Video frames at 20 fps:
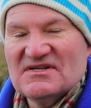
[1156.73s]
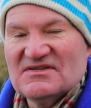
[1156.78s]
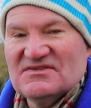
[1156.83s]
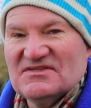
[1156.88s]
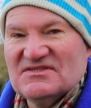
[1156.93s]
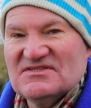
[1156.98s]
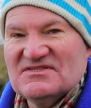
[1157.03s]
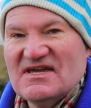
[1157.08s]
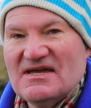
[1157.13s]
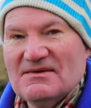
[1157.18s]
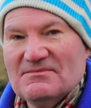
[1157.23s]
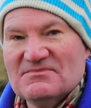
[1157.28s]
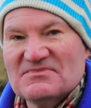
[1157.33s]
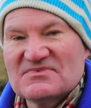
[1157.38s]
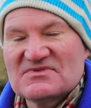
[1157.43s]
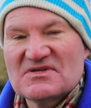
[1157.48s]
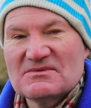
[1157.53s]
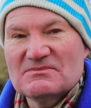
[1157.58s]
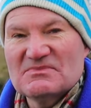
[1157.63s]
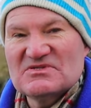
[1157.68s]
of the
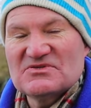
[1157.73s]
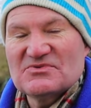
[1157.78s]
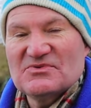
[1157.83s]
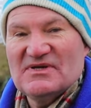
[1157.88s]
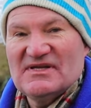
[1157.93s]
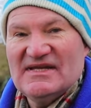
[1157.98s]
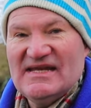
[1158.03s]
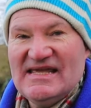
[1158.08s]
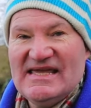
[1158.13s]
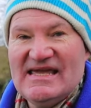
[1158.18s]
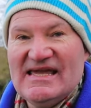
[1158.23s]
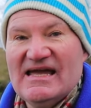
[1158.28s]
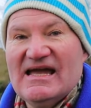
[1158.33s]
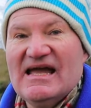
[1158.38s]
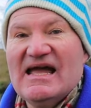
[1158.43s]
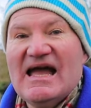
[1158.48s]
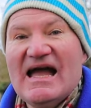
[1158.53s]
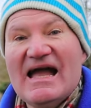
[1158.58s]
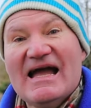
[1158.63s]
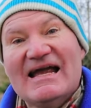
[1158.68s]
Thames between here
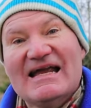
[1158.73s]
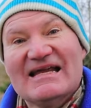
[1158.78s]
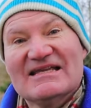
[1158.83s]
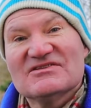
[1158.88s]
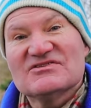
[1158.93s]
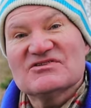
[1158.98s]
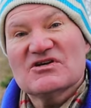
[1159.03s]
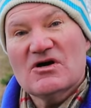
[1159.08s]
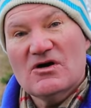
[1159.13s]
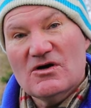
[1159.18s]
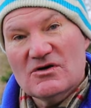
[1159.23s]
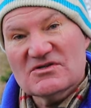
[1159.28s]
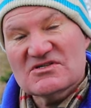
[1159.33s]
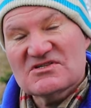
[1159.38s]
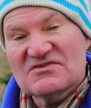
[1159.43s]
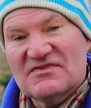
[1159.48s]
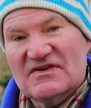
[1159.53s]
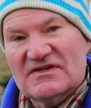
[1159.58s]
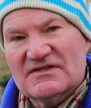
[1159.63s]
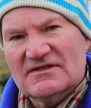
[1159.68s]
and
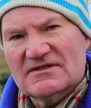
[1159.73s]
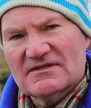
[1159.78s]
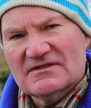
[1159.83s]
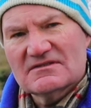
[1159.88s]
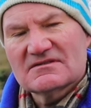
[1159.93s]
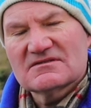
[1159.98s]
Oxford.